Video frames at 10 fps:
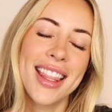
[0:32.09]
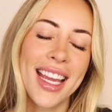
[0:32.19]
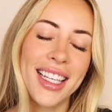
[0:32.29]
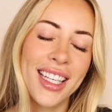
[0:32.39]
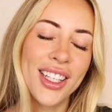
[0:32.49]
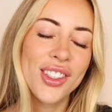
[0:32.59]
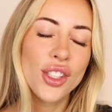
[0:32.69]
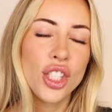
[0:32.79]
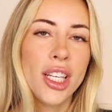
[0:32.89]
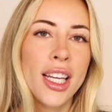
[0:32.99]
Thank you,
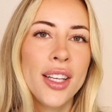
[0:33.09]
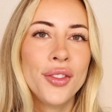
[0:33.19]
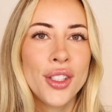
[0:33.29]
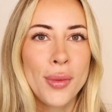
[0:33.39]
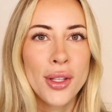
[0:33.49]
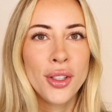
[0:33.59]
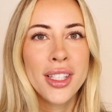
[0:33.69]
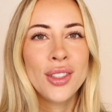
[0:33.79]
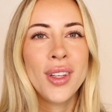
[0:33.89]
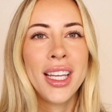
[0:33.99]
Shein, for sponsoring
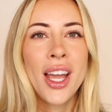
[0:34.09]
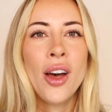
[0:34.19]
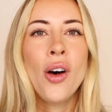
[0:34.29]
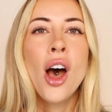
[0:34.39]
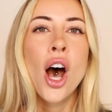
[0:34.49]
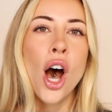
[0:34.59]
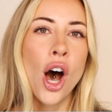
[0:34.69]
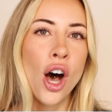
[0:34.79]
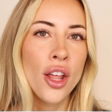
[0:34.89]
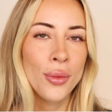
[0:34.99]
this video.
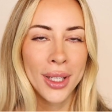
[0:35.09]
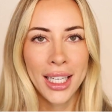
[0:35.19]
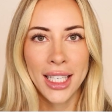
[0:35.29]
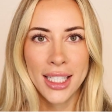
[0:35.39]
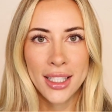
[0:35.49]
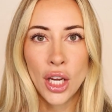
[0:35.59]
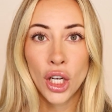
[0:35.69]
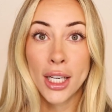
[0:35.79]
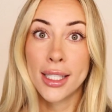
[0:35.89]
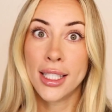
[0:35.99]
All the bikinis that
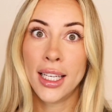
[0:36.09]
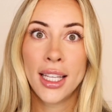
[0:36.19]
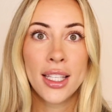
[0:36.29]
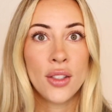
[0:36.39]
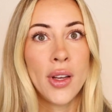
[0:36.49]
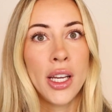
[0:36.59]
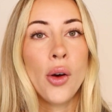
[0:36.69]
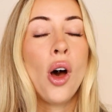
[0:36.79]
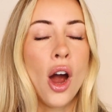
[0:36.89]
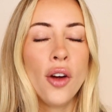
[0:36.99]
you're going to see in this
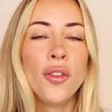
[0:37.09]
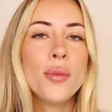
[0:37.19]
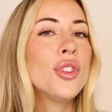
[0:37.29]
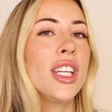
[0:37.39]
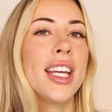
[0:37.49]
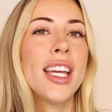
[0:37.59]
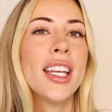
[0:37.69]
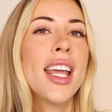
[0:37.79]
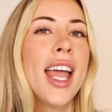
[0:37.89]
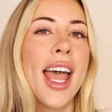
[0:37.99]
video are from Shein,